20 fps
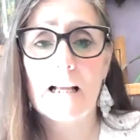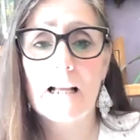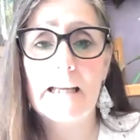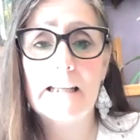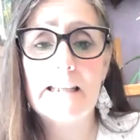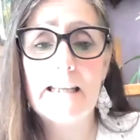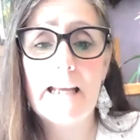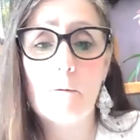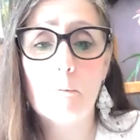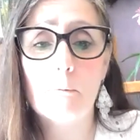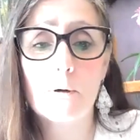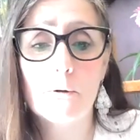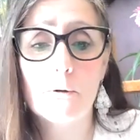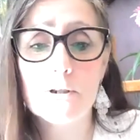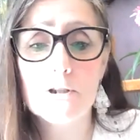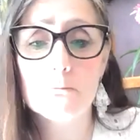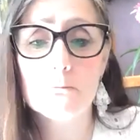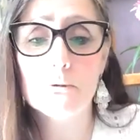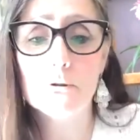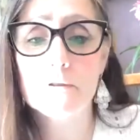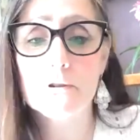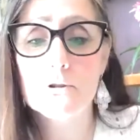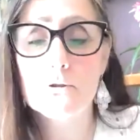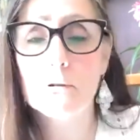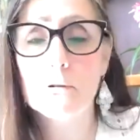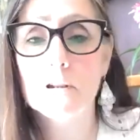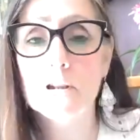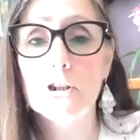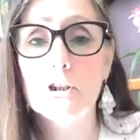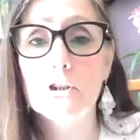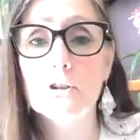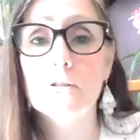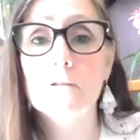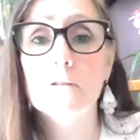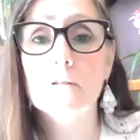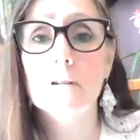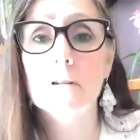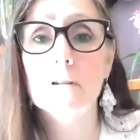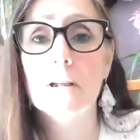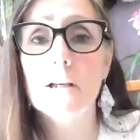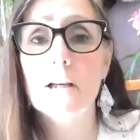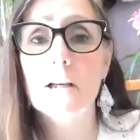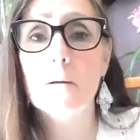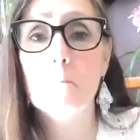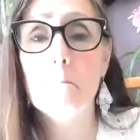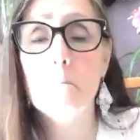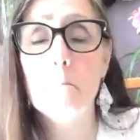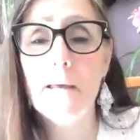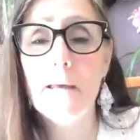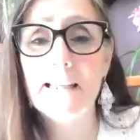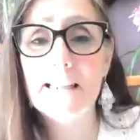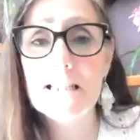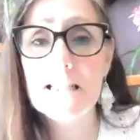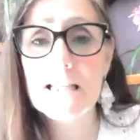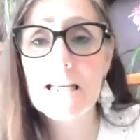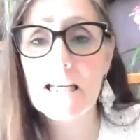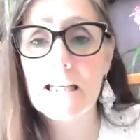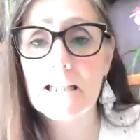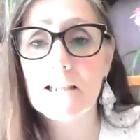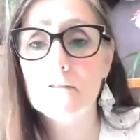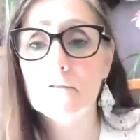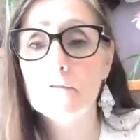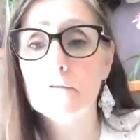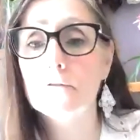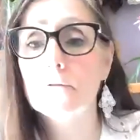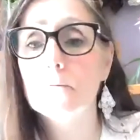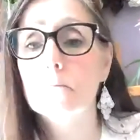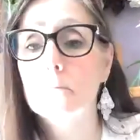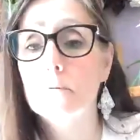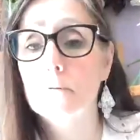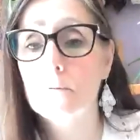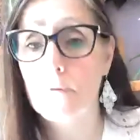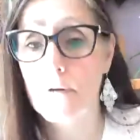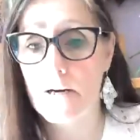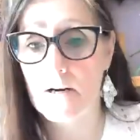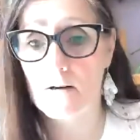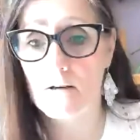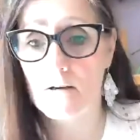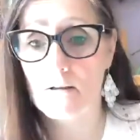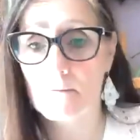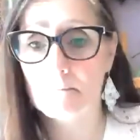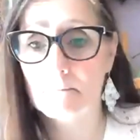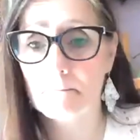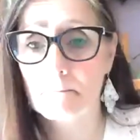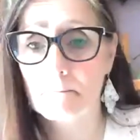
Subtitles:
And now we're going to move into a little meditative prayer.